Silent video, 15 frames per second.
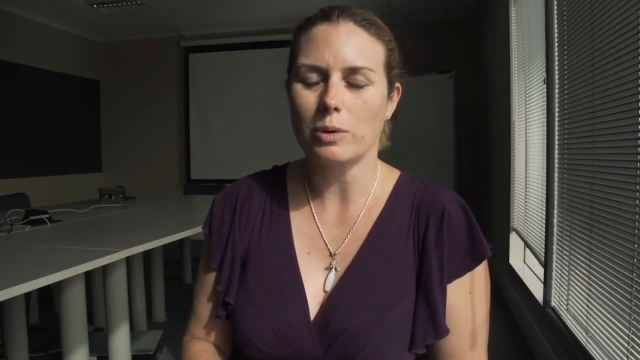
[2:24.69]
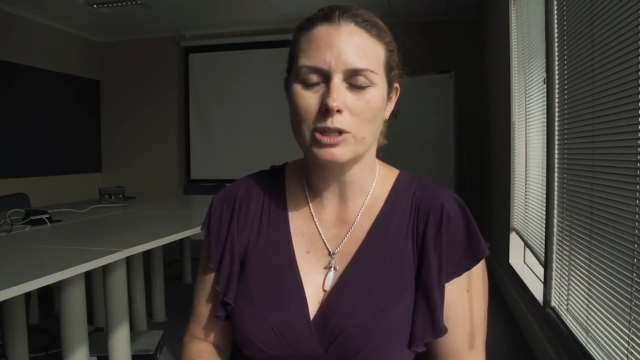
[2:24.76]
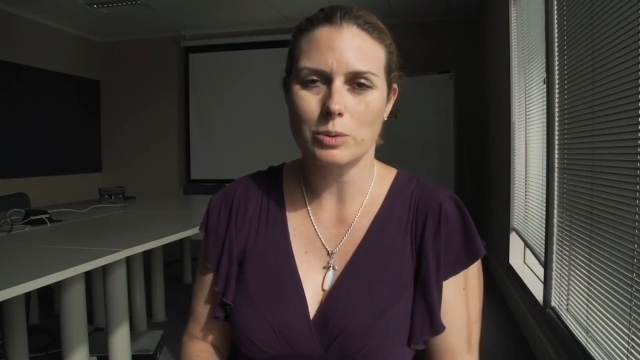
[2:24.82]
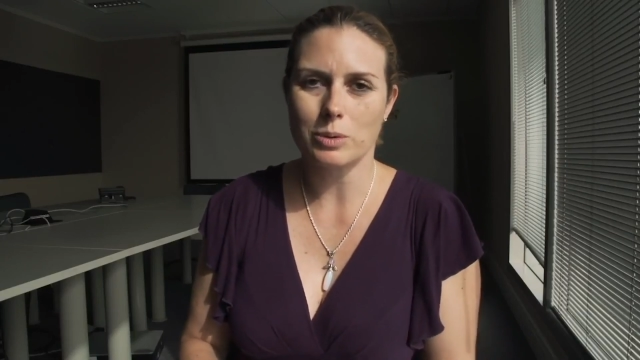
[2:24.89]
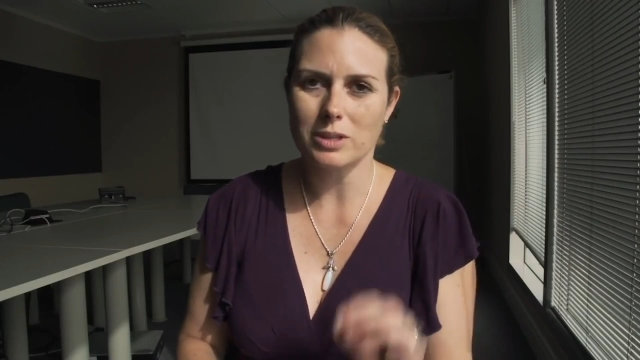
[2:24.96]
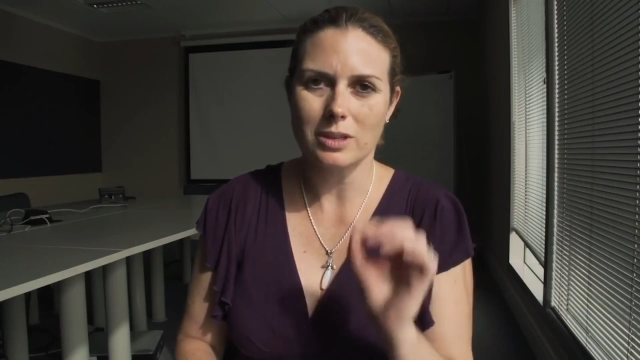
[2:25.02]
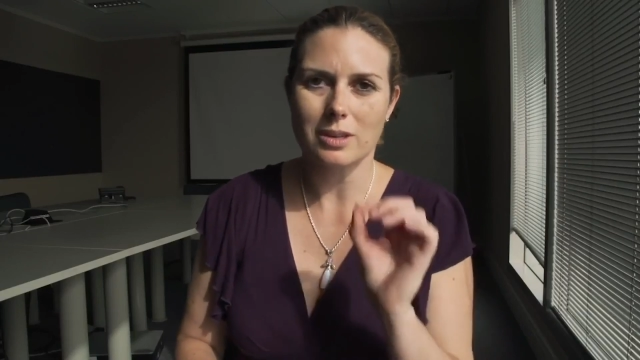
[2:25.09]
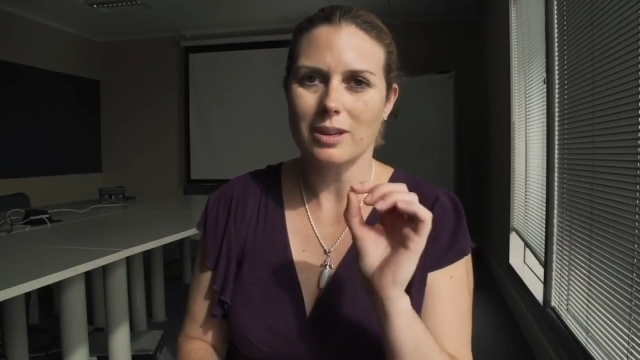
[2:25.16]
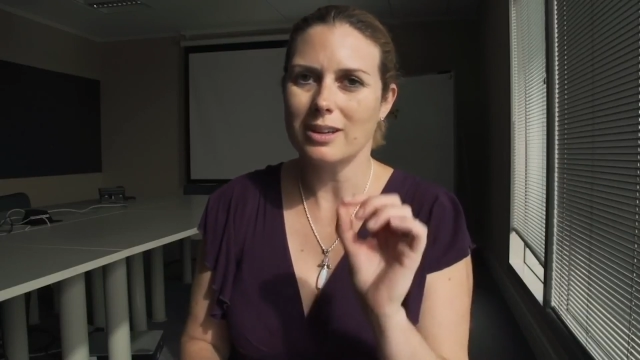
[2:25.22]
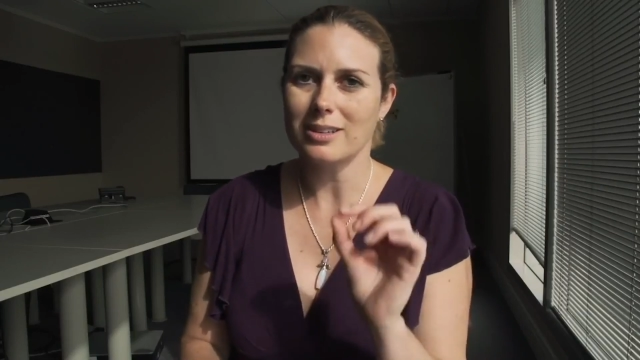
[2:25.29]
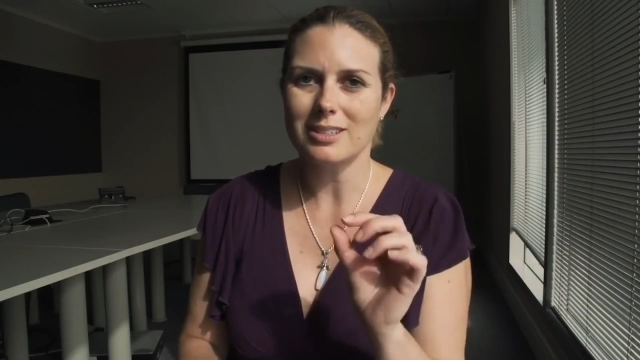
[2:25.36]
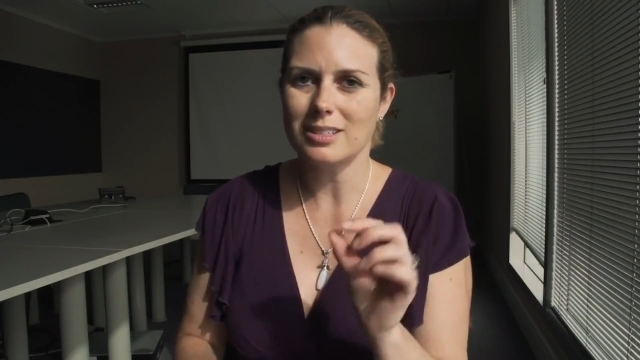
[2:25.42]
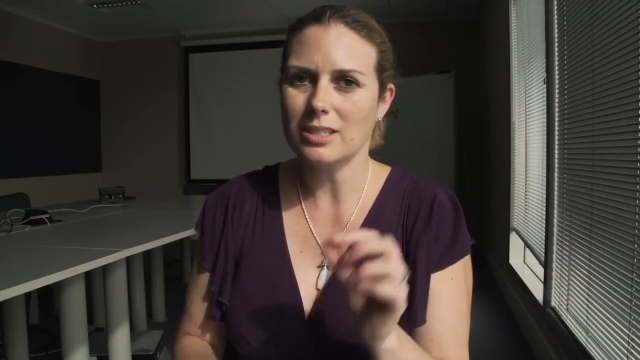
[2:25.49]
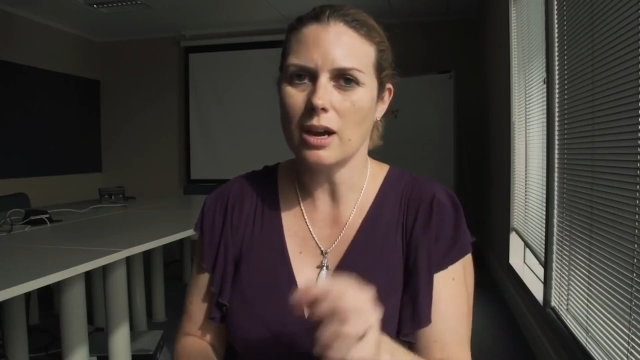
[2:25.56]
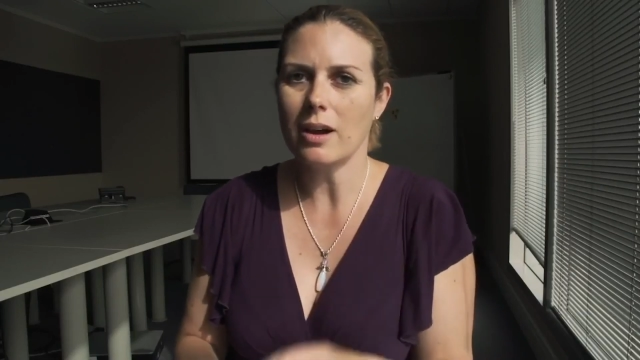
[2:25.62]
which was
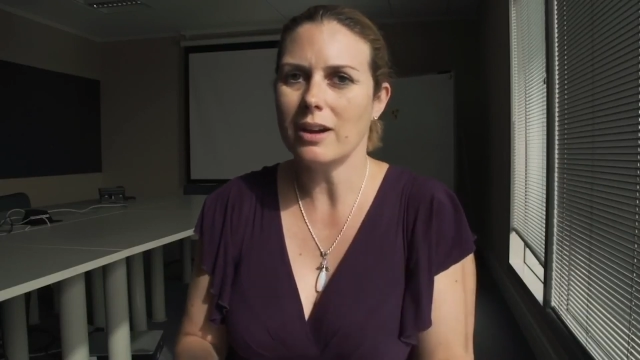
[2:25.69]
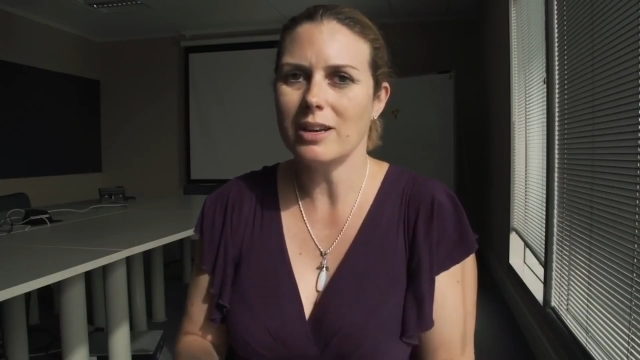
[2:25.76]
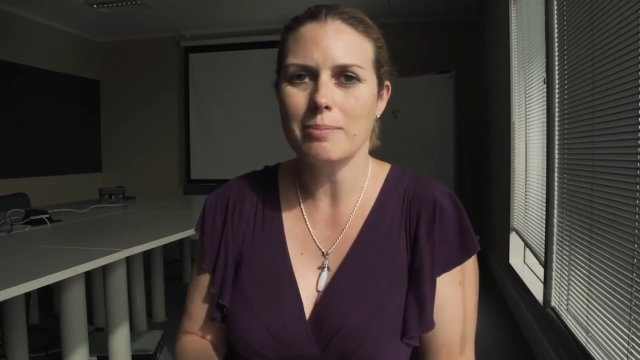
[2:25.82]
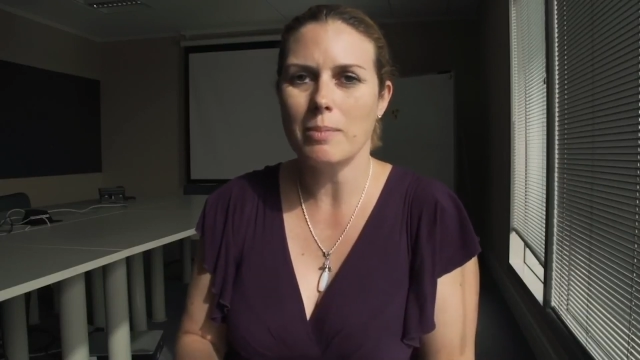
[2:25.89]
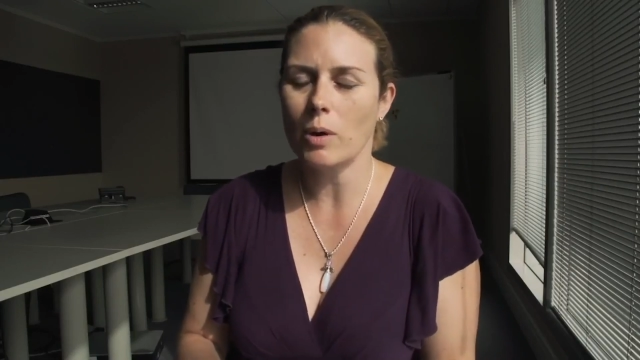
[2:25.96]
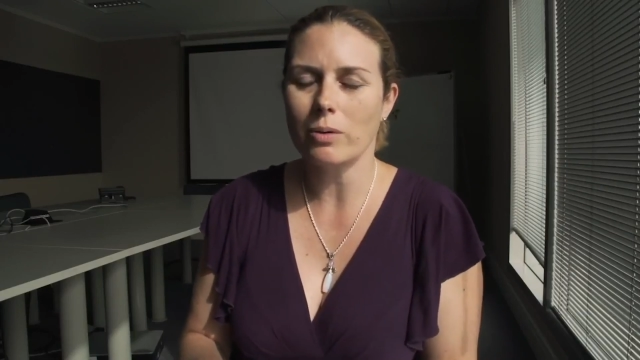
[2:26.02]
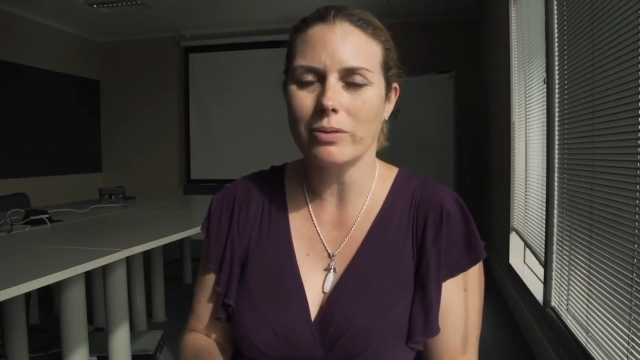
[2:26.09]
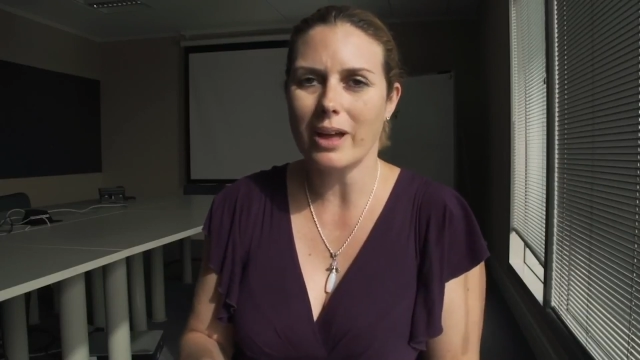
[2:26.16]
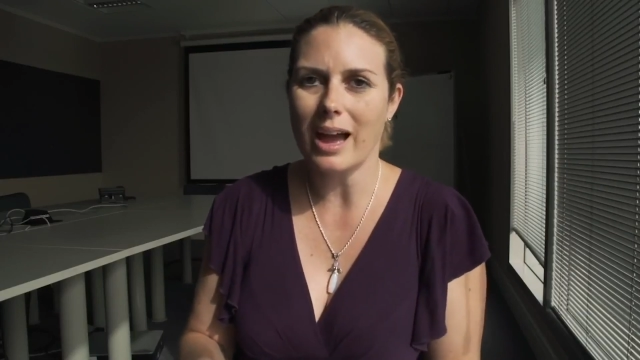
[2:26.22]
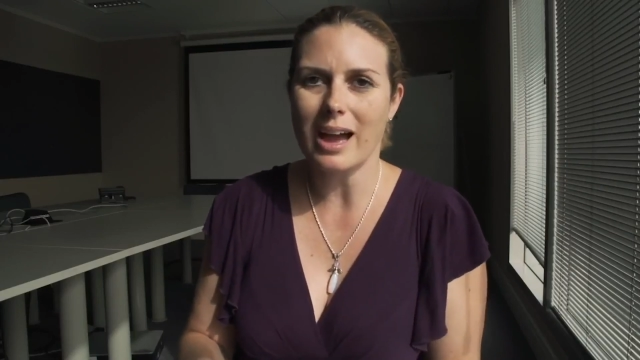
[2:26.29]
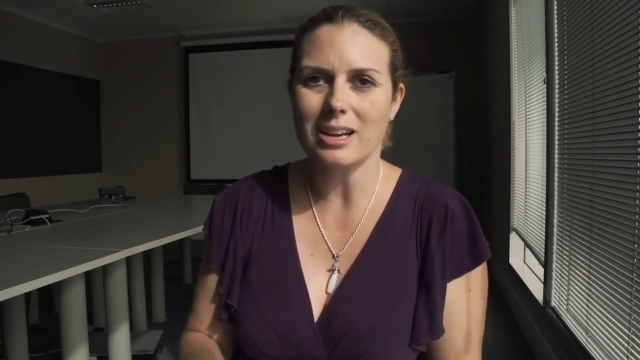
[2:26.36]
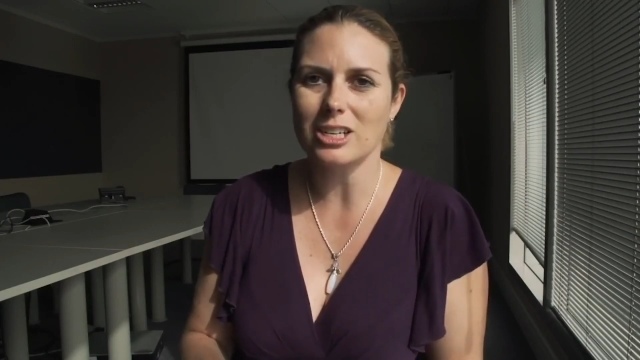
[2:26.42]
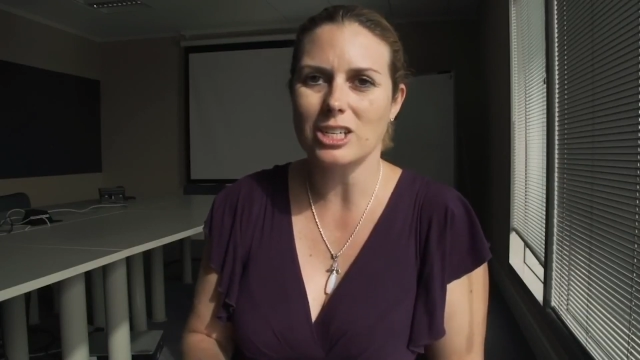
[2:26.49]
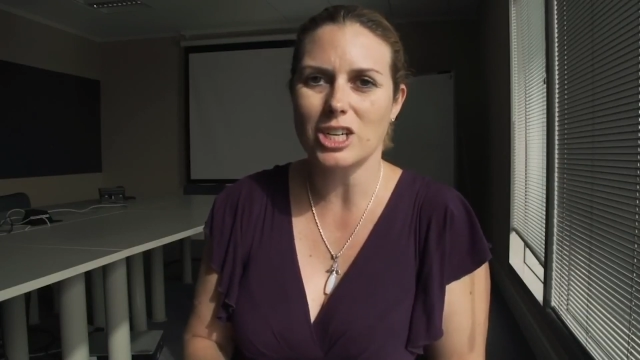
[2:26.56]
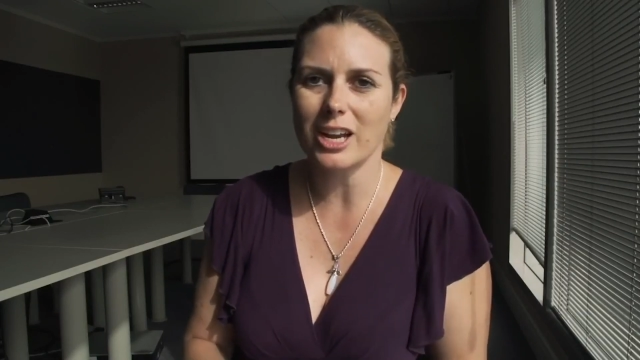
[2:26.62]
a tiny mole that
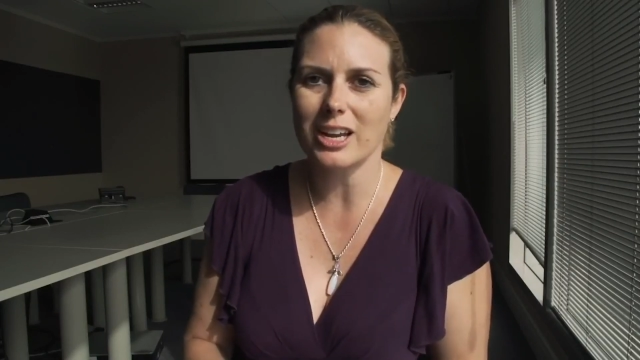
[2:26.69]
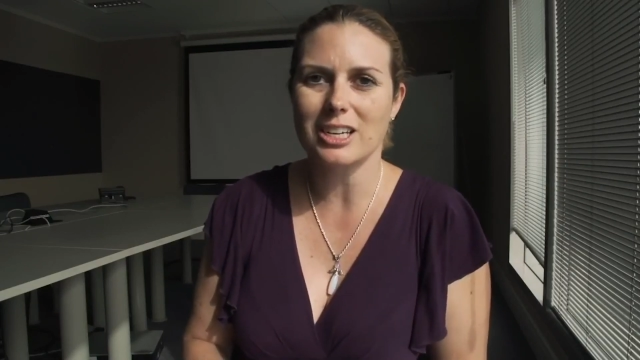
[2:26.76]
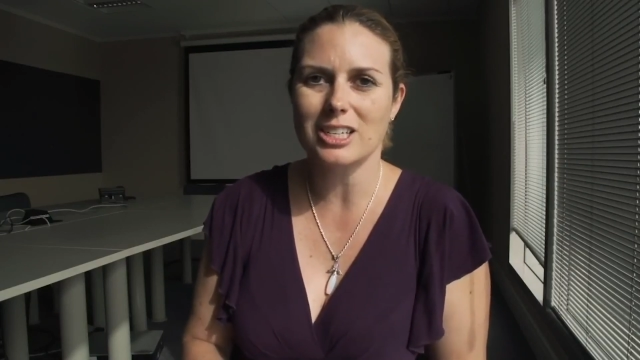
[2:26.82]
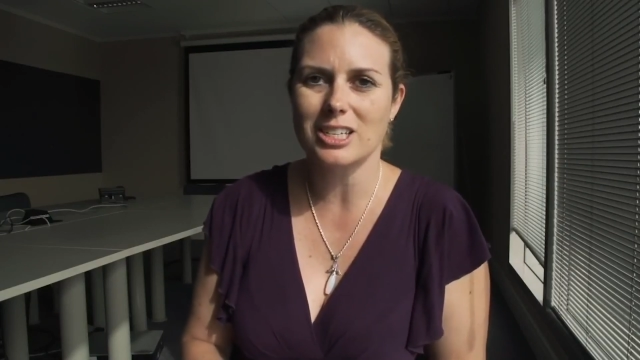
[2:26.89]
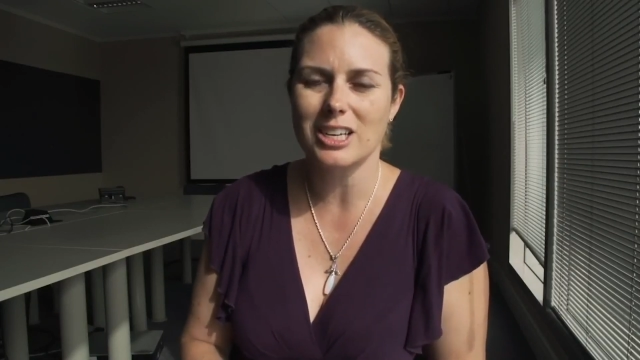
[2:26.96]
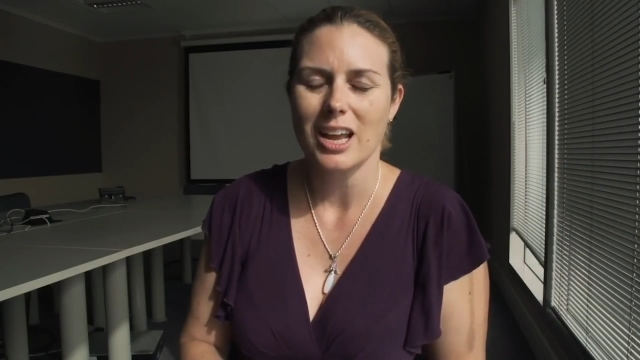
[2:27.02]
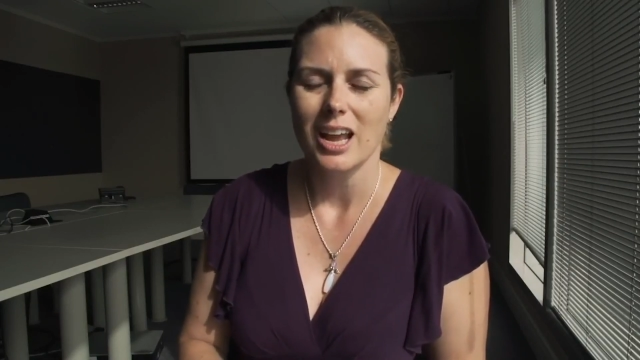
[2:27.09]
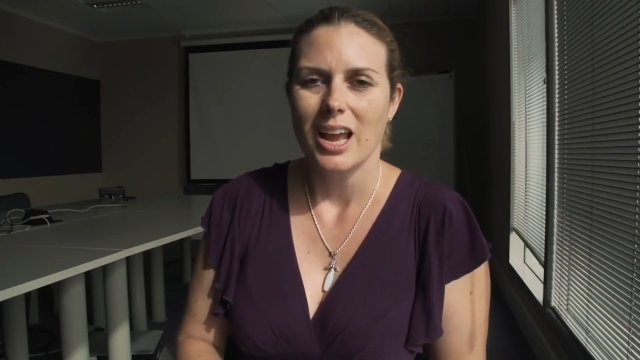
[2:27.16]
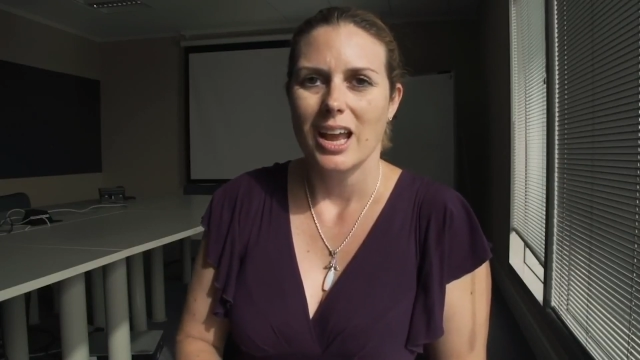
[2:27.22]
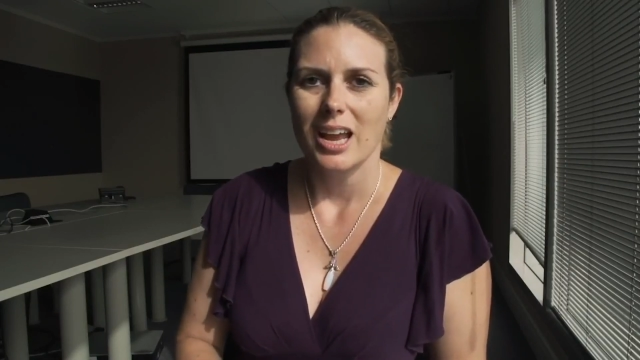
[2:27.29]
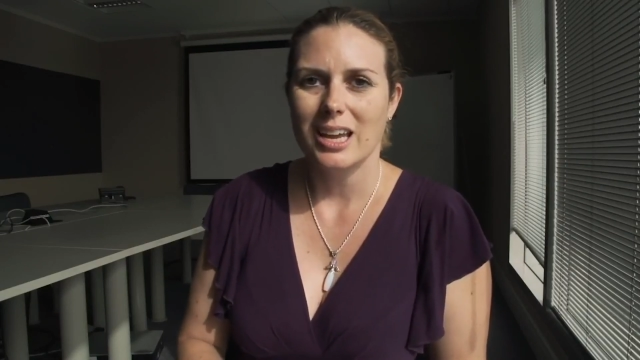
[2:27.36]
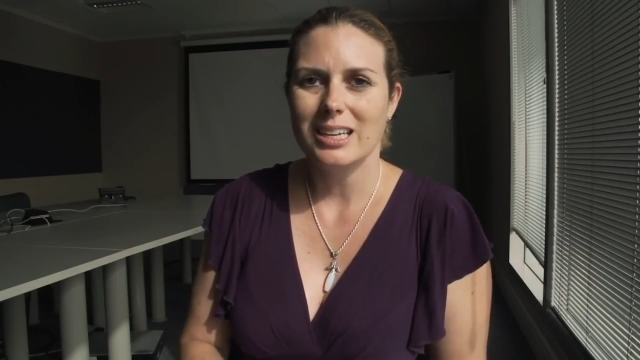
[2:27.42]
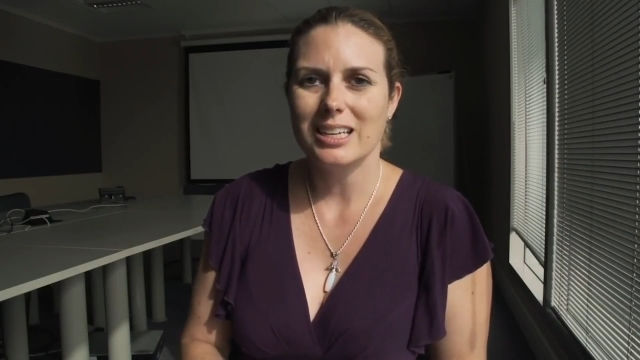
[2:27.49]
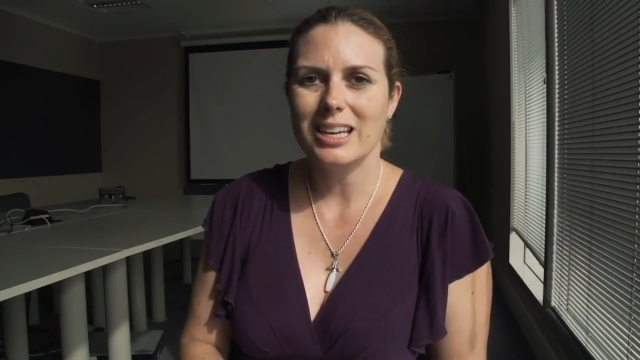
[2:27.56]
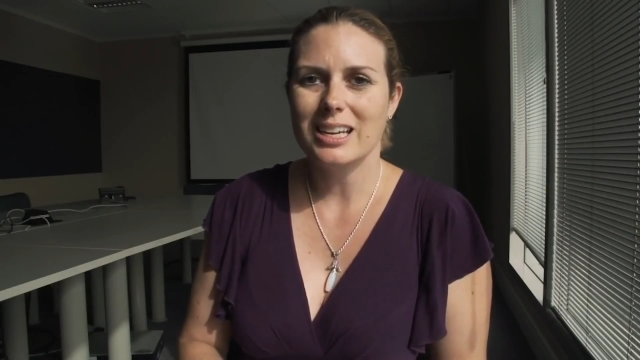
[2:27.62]
hadn't changed
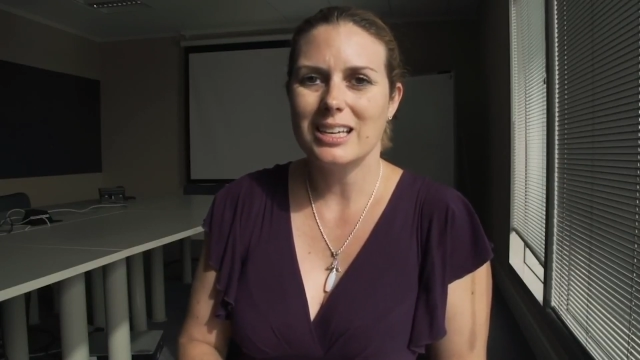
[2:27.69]
in